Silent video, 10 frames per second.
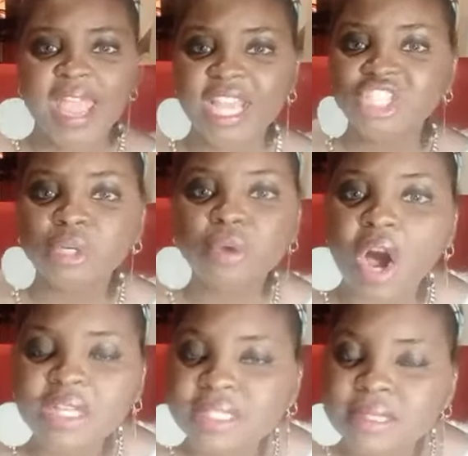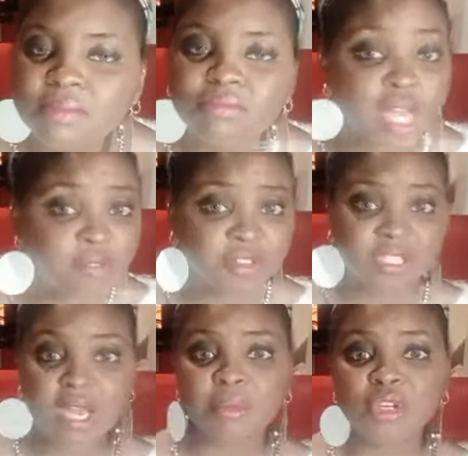Asia Ross, love
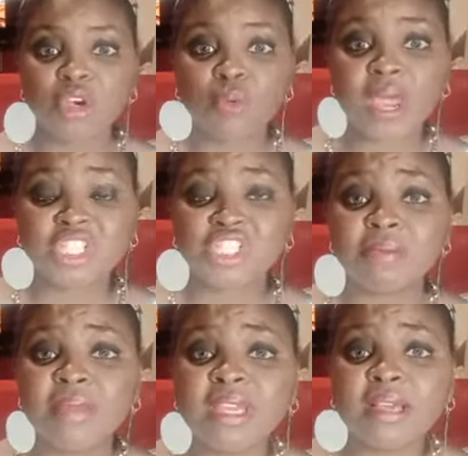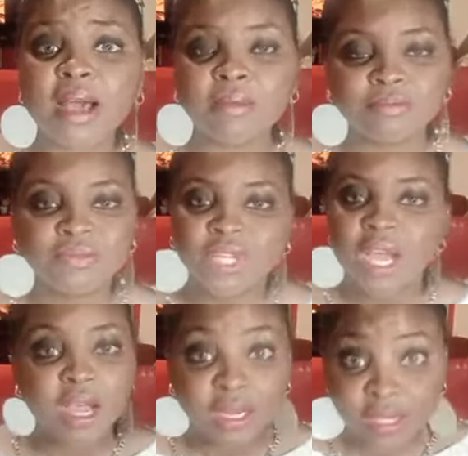is coming your way. Shamika,
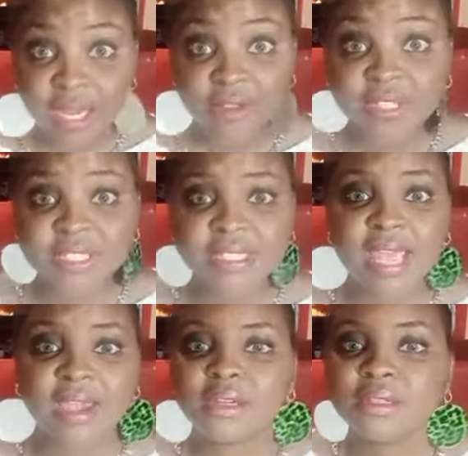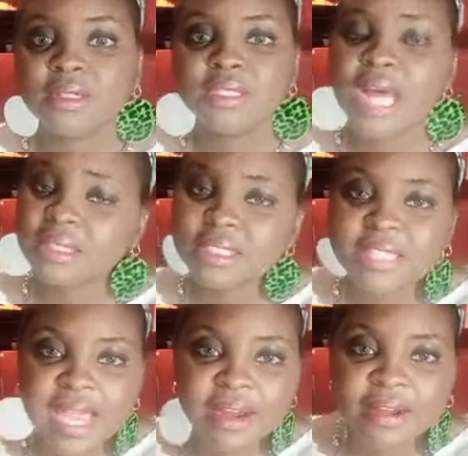love is there.
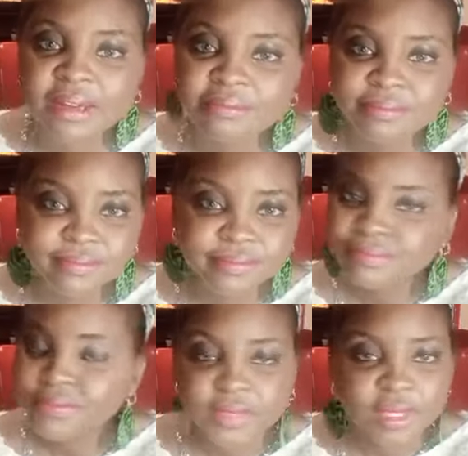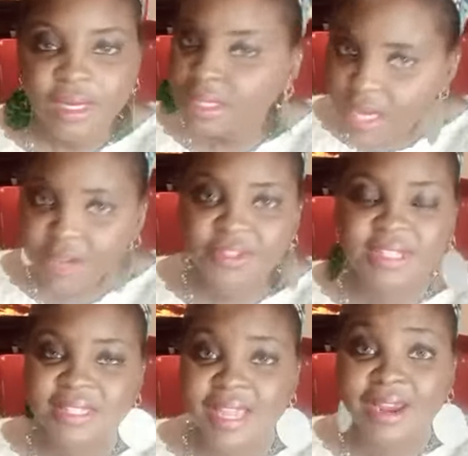Dr. Karen, love
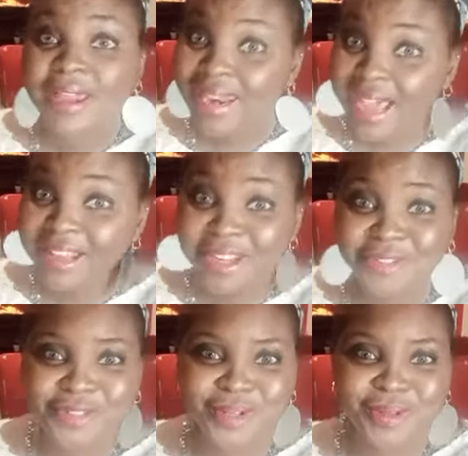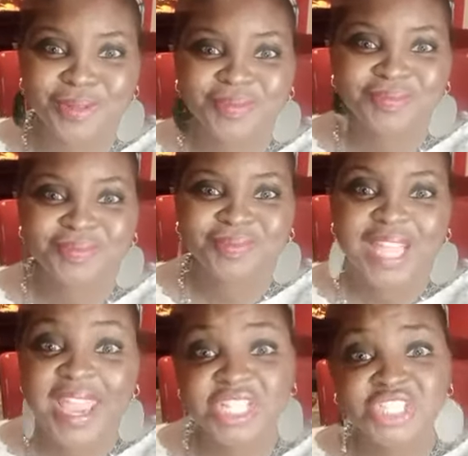is there, and I love you.
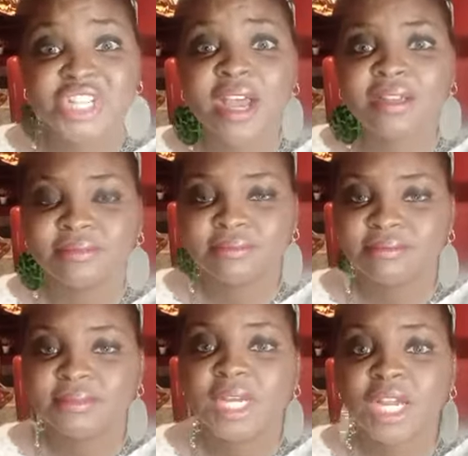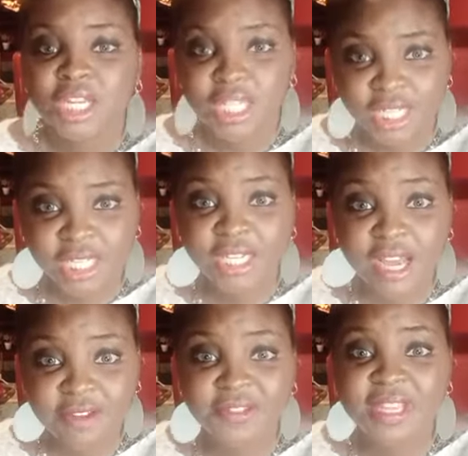Asia,
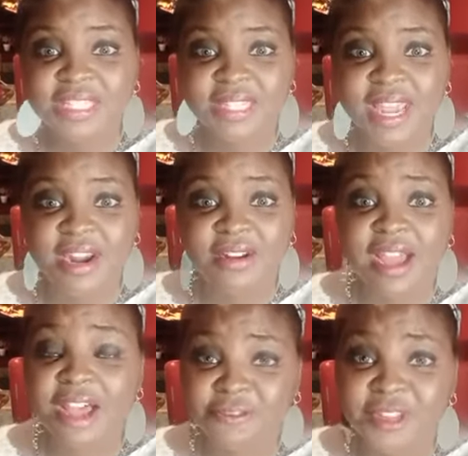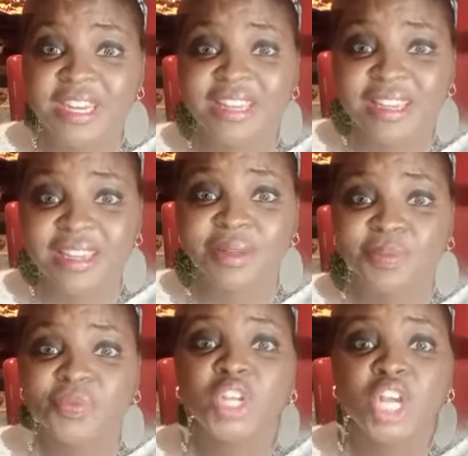love is there. Affinity,
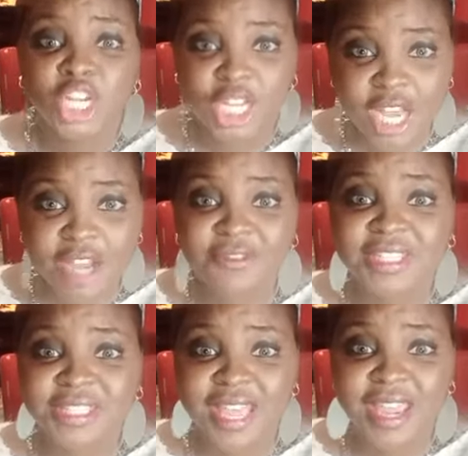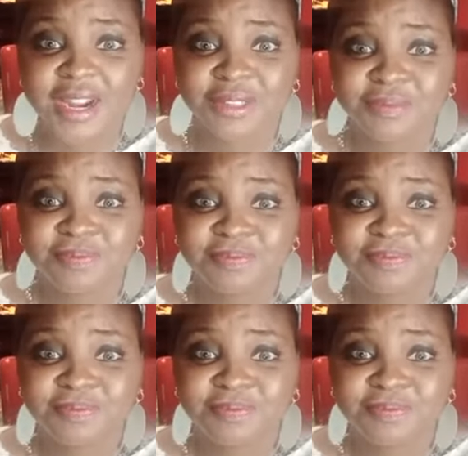love is there.